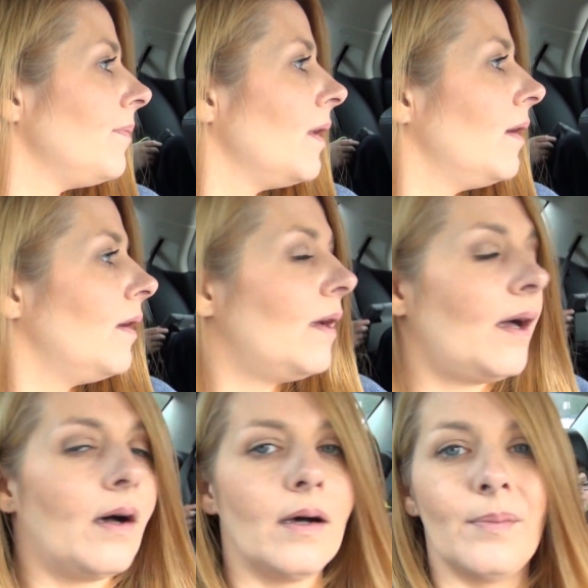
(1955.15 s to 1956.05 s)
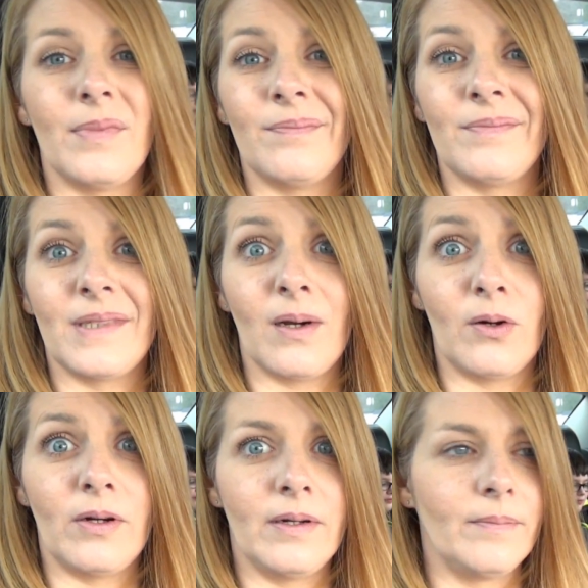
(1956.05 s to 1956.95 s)
Mm-hmm. It's
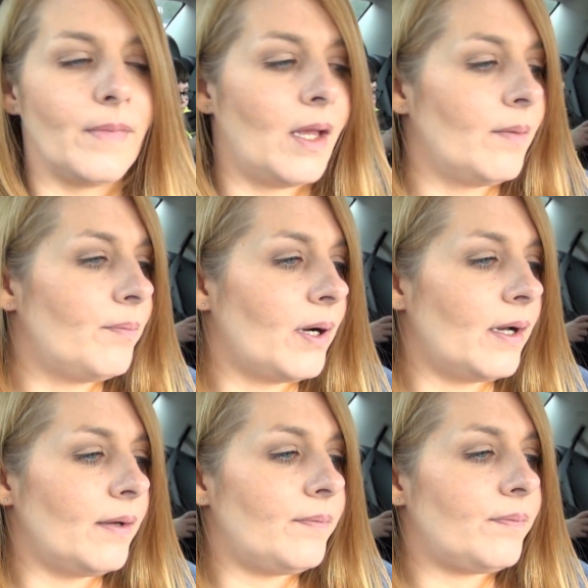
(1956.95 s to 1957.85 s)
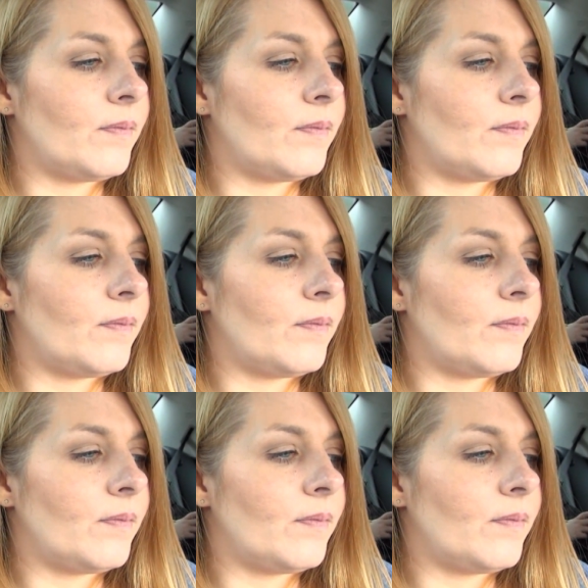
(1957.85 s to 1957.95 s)
hard. But